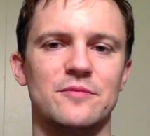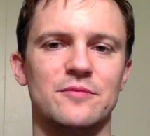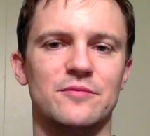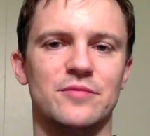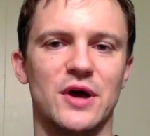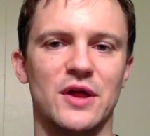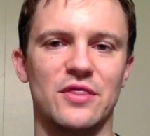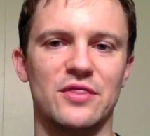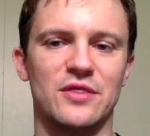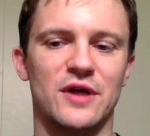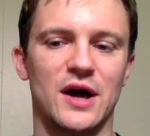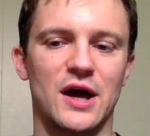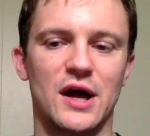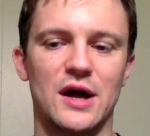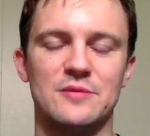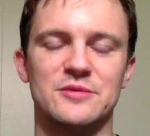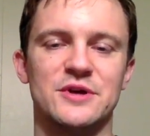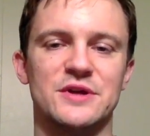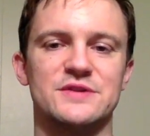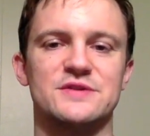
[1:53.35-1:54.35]
But the
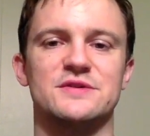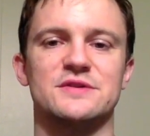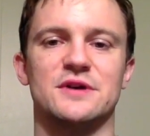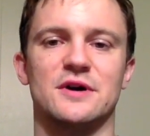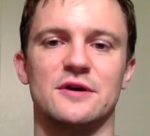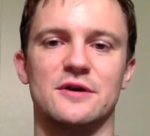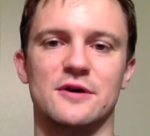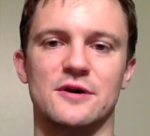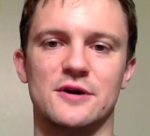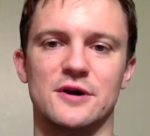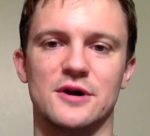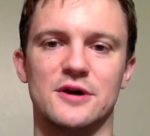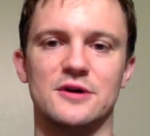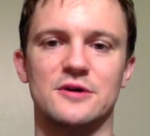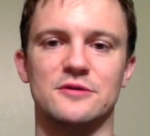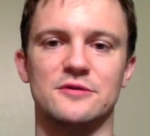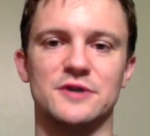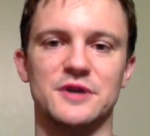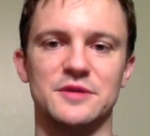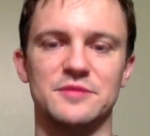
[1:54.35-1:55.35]
hobbits are
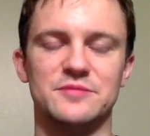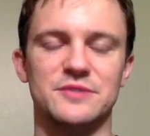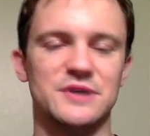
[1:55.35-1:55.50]
hungry,